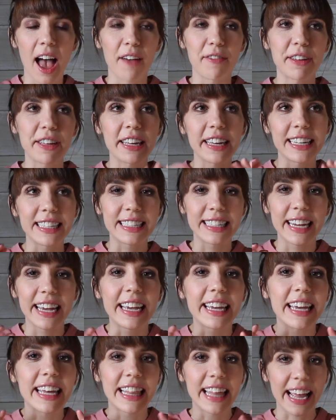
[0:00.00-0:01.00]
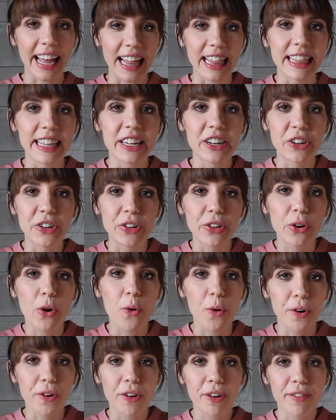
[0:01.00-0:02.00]
I feel like it's taking like a little
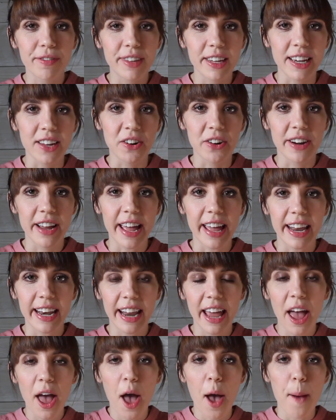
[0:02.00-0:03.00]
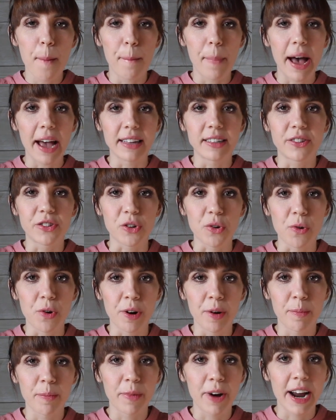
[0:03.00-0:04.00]
corner of the internet by
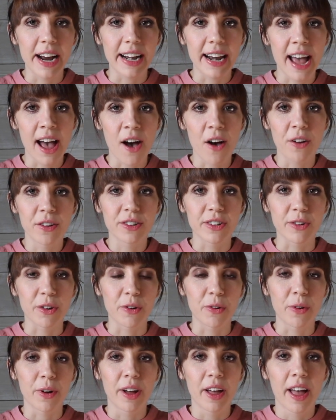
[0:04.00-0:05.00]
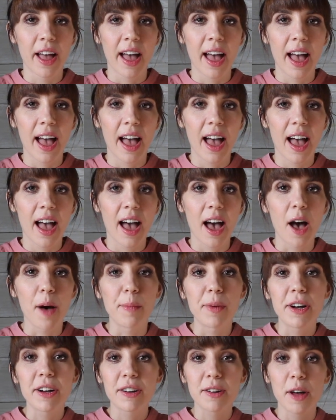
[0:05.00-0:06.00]
storm right now. So
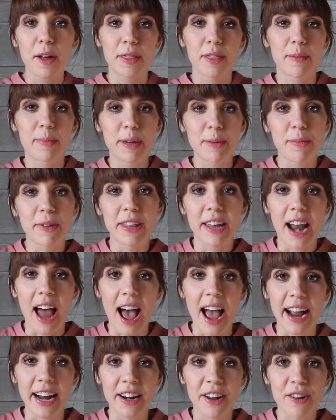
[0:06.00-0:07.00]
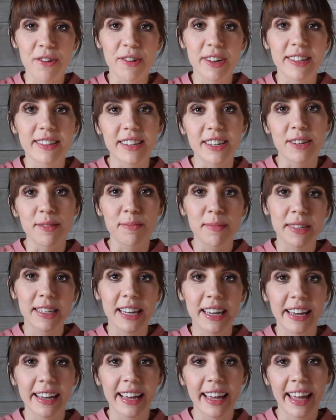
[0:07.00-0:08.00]
among the people that I know, it seems
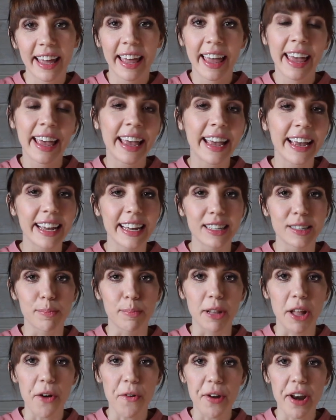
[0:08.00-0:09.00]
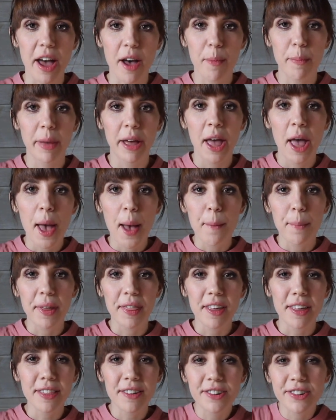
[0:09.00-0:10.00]
like it's blowing up,
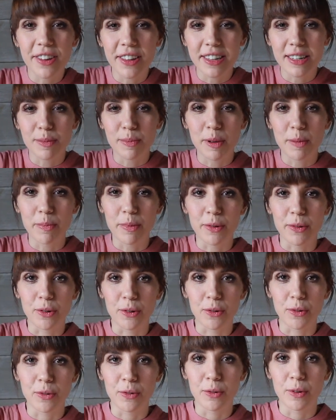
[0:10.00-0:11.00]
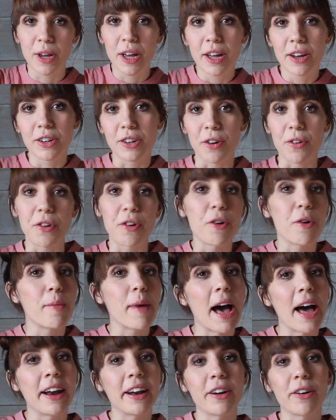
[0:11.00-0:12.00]
but then there's all these people who don't know
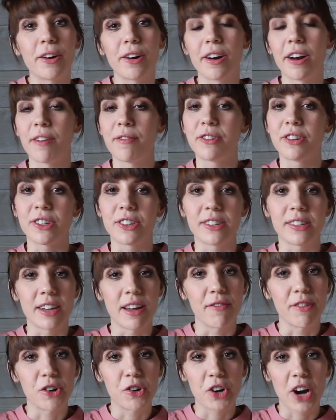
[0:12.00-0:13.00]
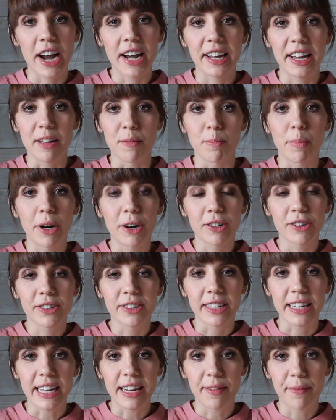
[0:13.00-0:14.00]
about it or have just never tried it in
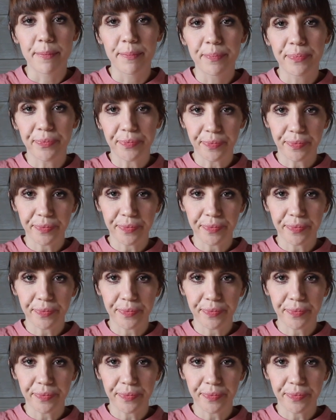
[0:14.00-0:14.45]
person.